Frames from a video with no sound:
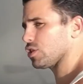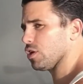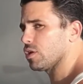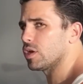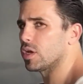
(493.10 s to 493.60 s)

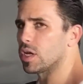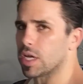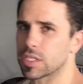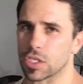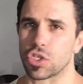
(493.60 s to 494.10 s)
to
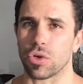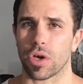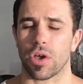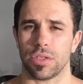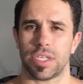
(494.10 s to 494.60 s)
is the sugar
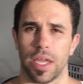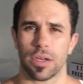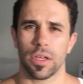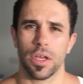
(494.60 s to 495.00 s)
content.